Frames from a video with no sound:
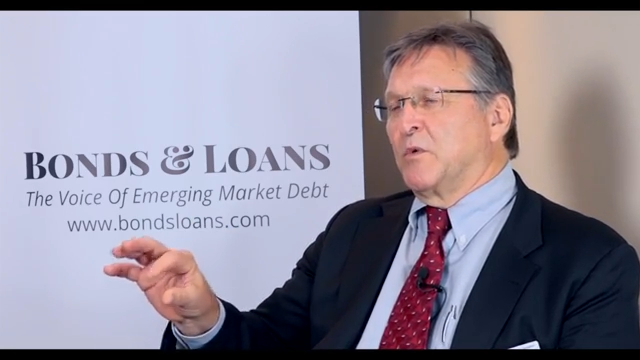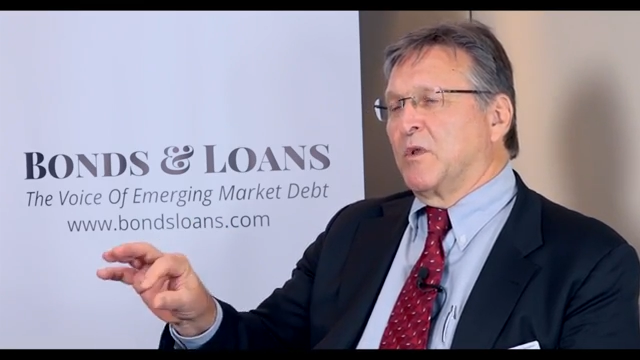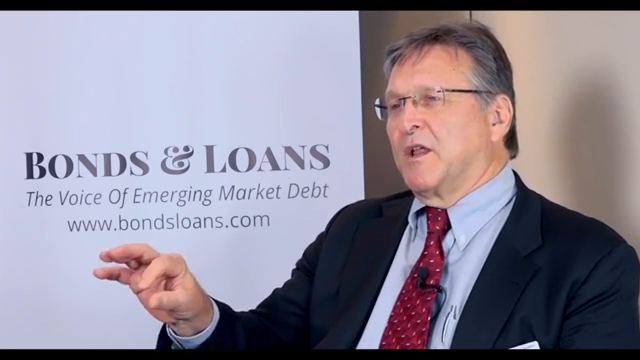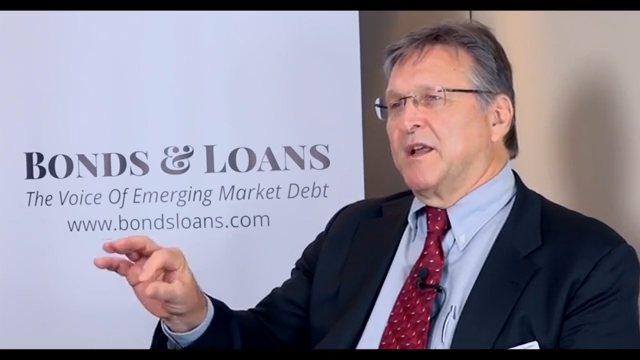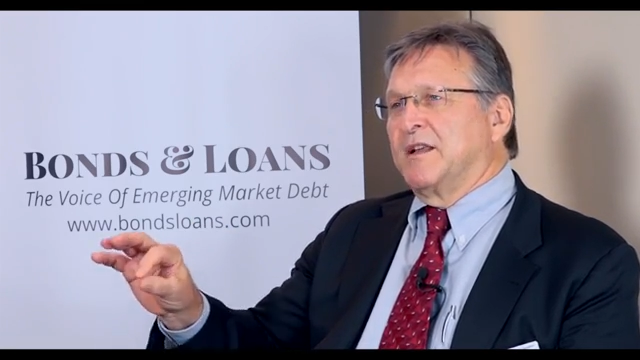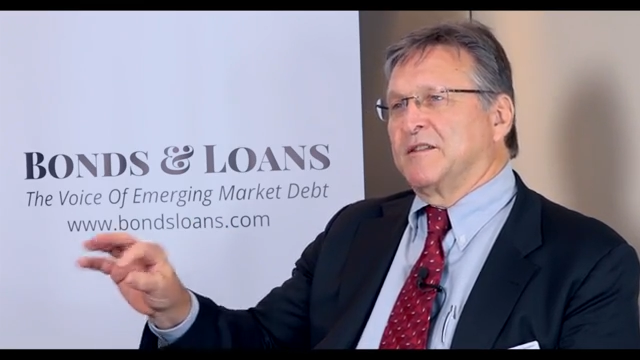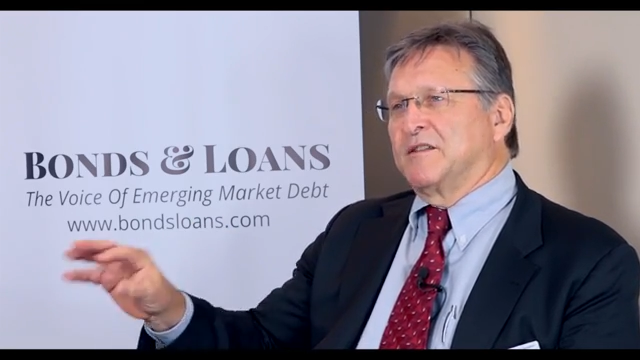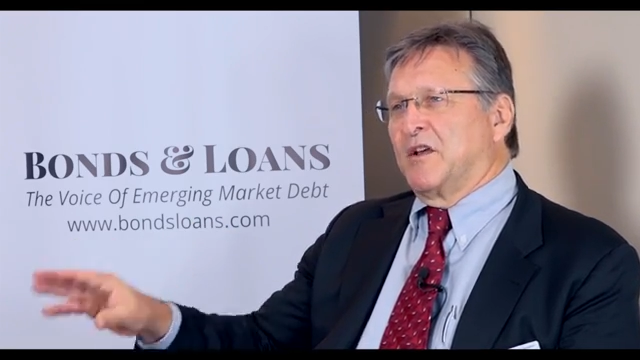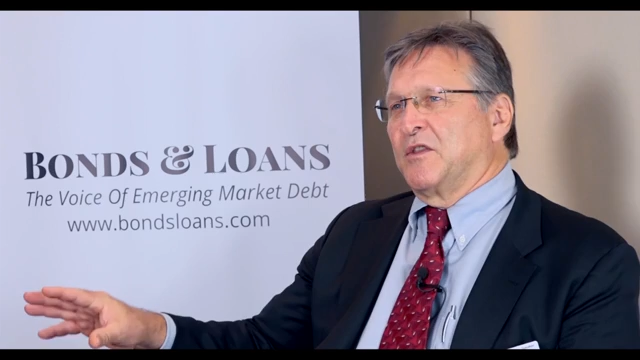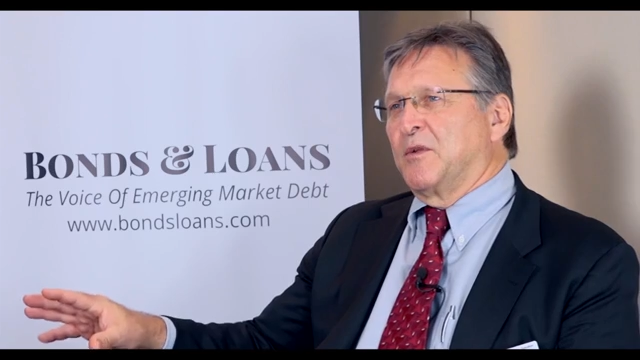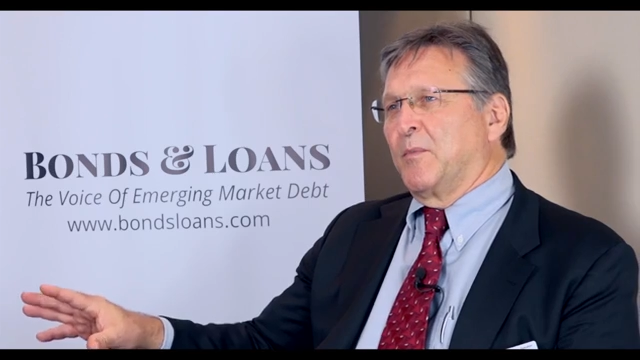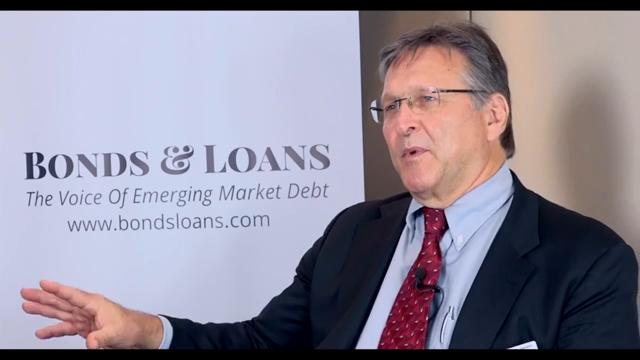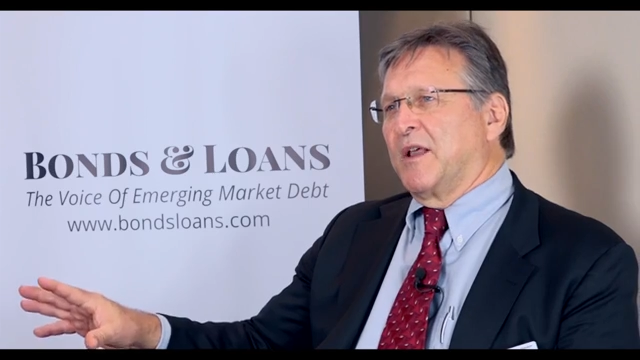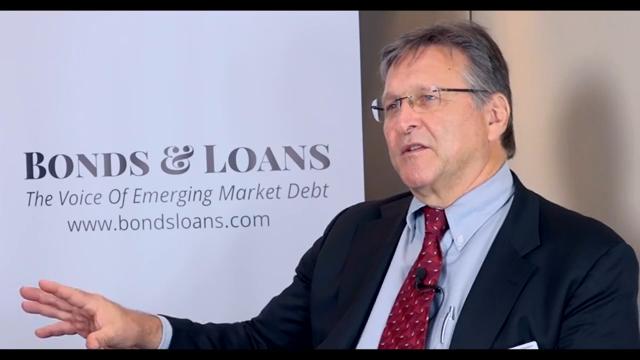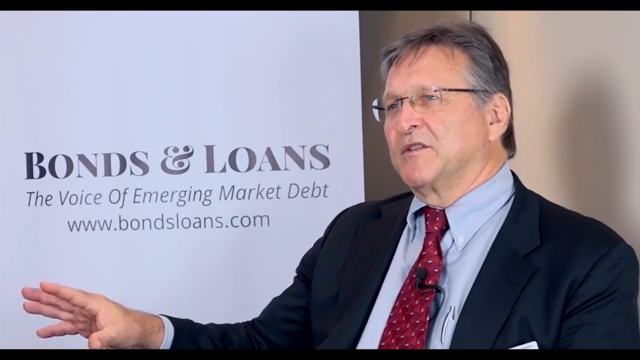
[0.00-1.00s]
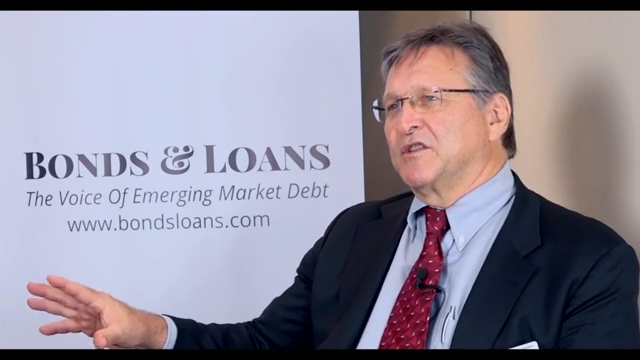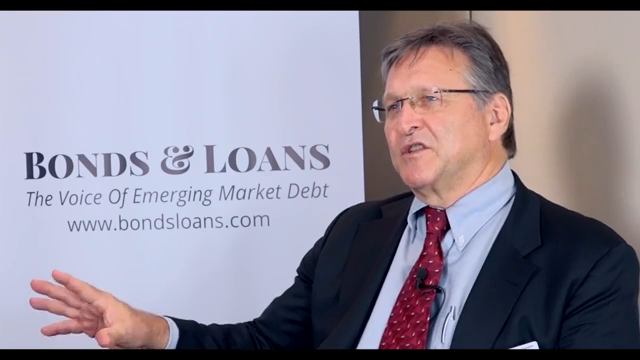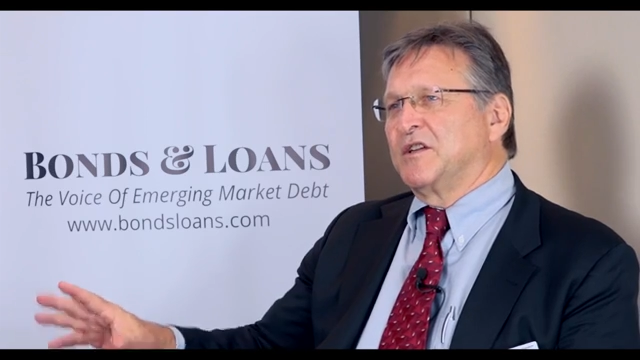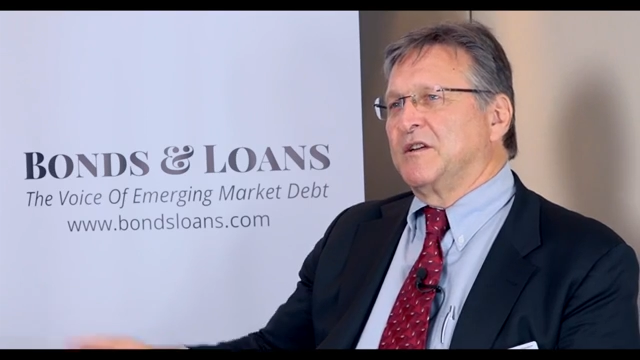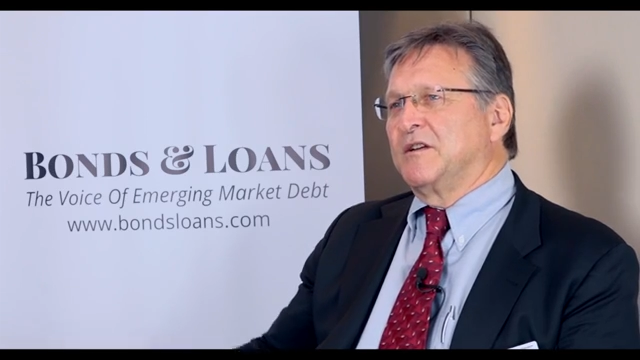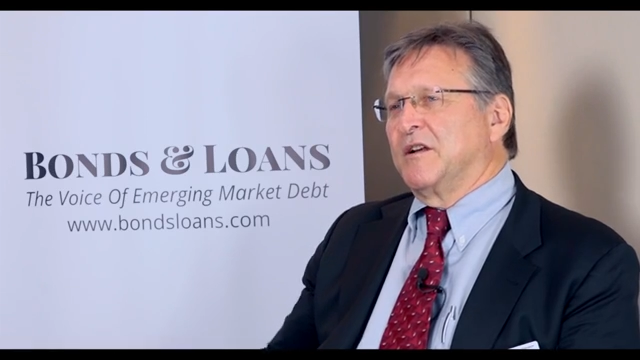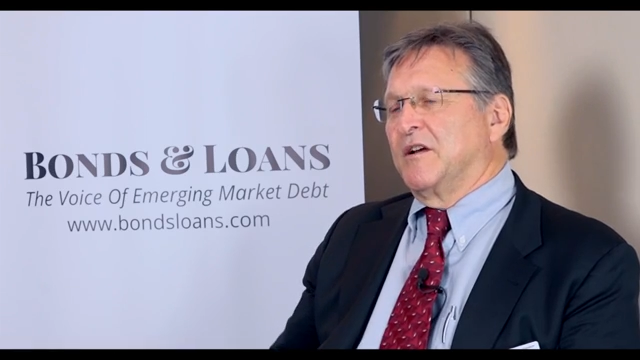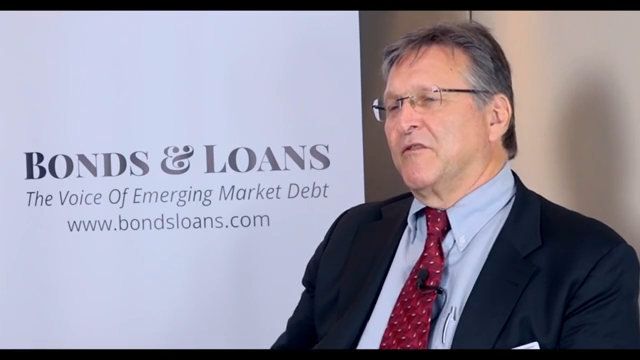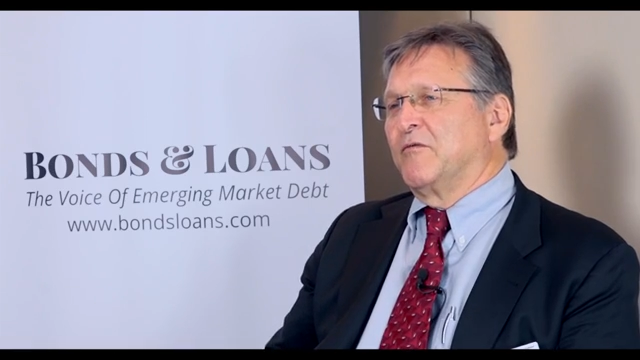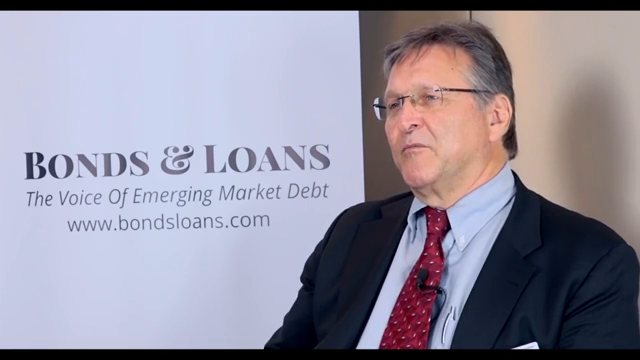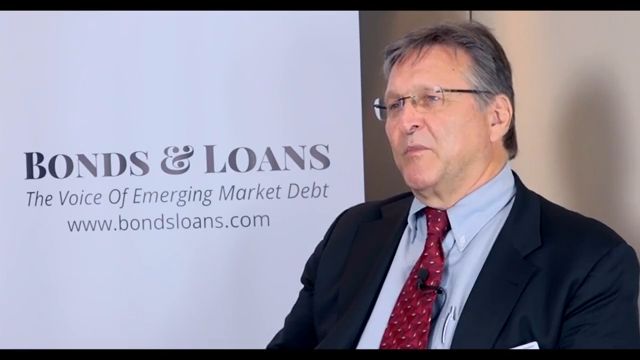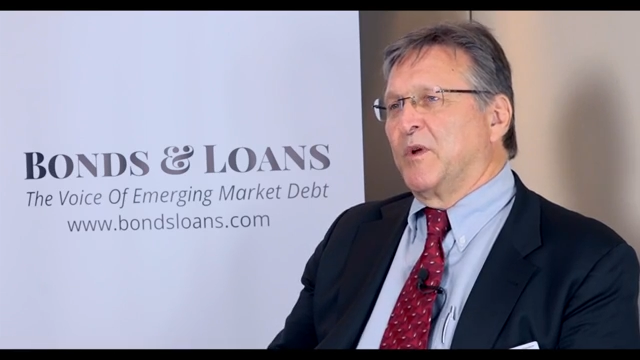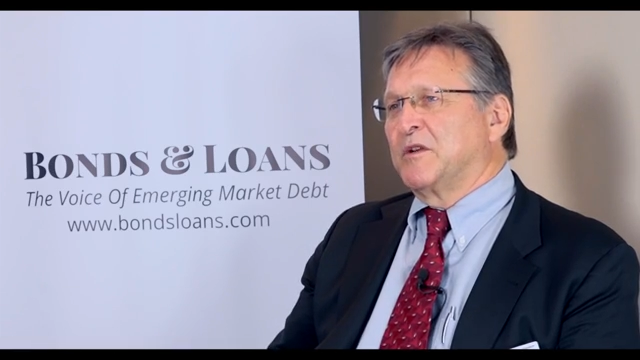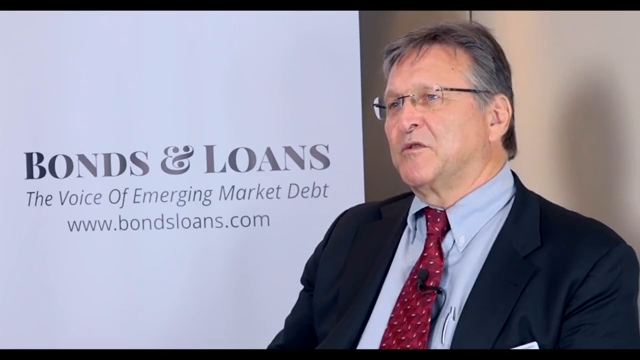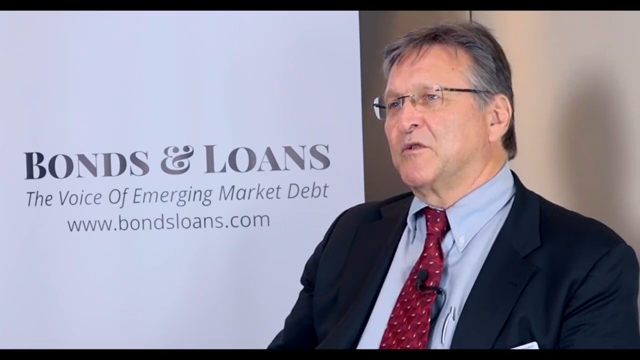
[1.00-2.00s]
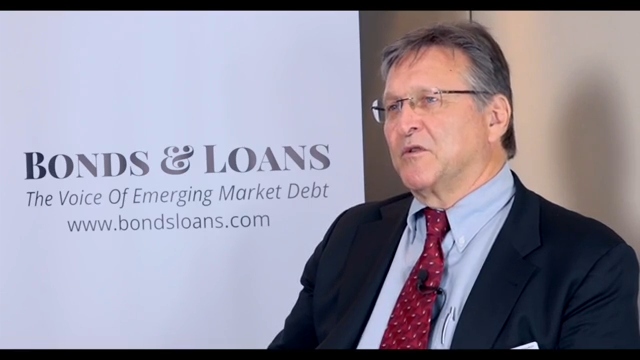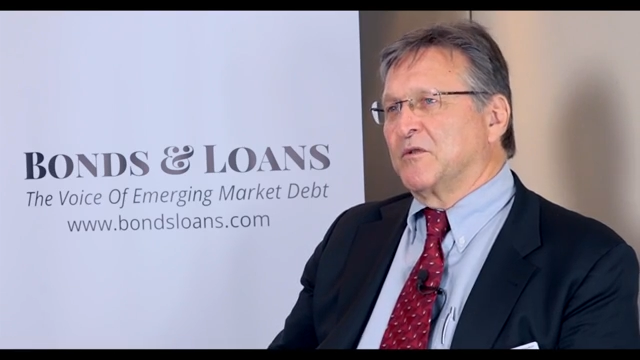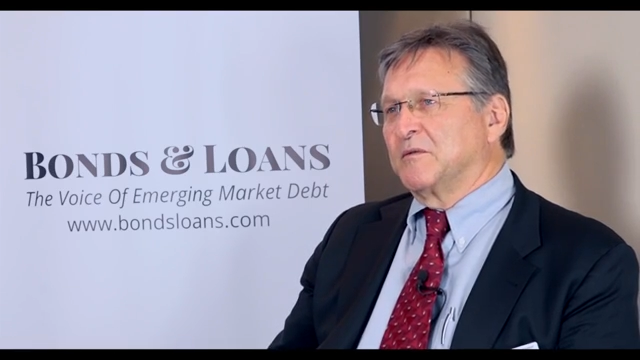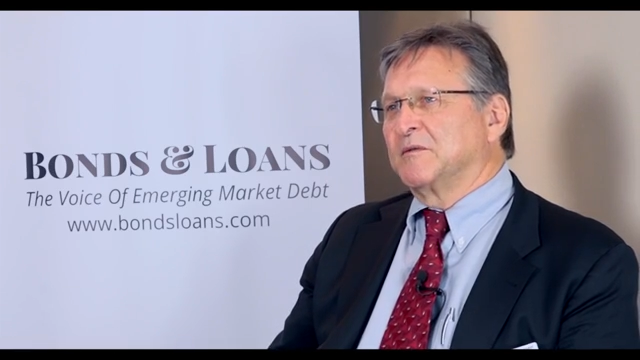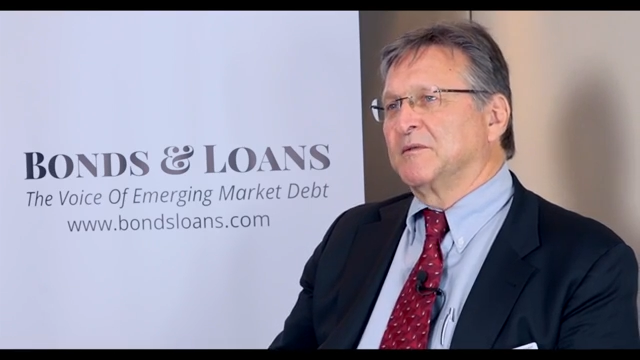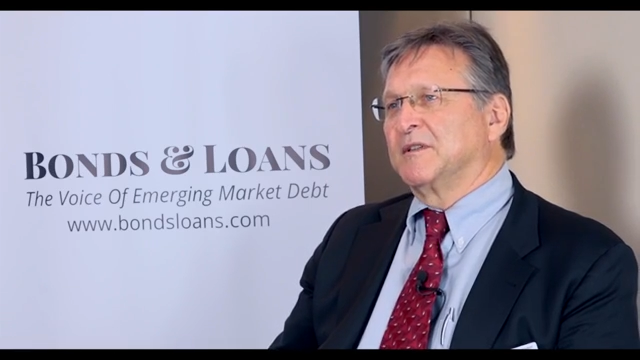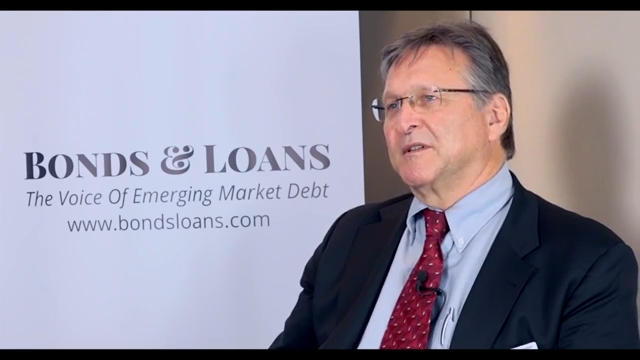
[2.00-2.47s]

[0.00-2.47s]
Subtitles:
reliance on the balance sheet of Metro.